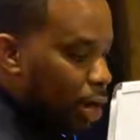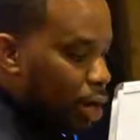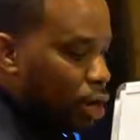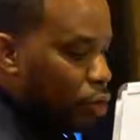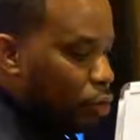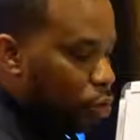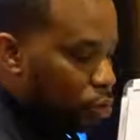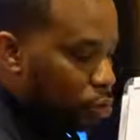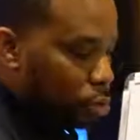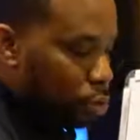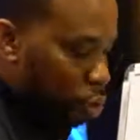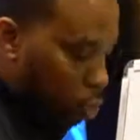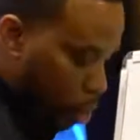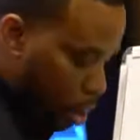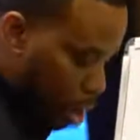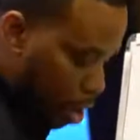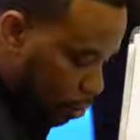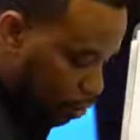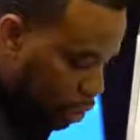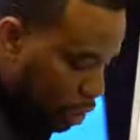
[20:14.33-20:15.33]
It grows from
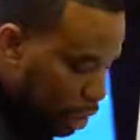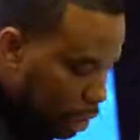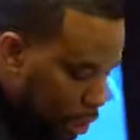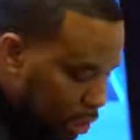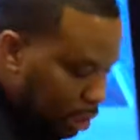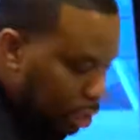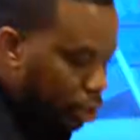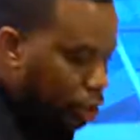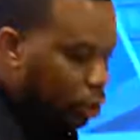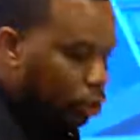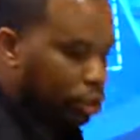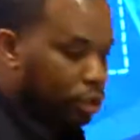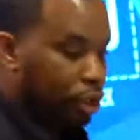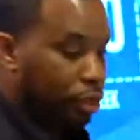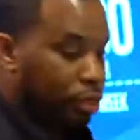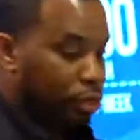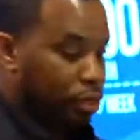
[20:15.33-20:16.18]
12, say it goes to